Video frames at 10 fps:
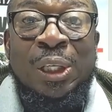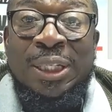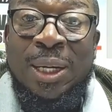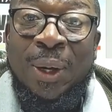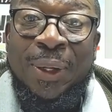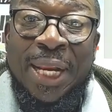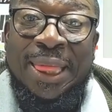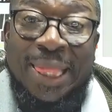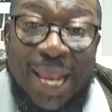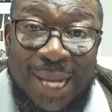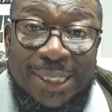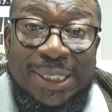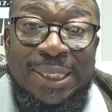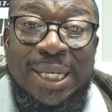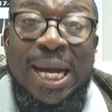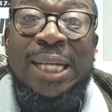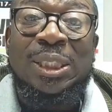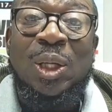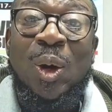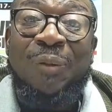nor the things
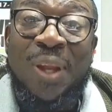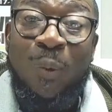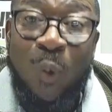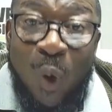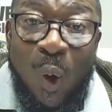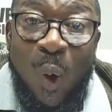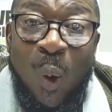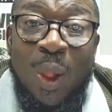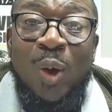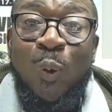that of the world.